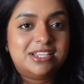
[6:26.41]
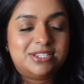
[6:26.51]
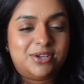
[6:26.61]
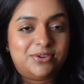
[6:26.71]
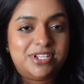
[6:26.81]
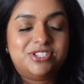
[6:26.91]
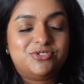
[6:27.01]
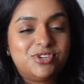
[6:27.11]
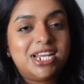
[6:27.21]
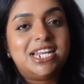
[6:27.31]
So it's
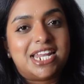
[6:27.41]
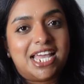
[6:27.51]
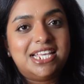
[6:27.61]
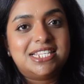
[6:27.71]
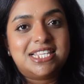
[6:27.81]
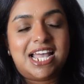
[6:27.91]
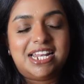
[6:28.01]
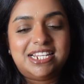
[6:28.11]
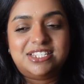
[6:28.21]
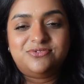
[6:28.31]
really nice
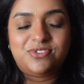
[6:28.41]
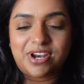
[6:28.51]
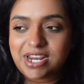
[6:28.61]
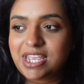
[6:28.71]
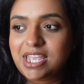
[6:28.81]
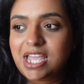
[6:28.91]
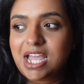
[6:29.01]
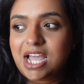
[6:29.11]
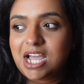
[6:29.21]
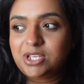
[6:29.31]
and it's very
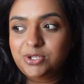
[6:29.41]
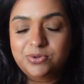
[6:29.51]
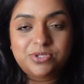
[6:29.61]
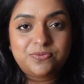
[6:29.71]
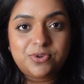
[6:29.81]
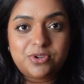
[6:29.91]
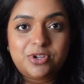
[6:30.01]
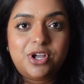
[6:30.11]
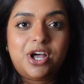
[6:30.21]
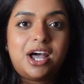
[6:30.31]
useful.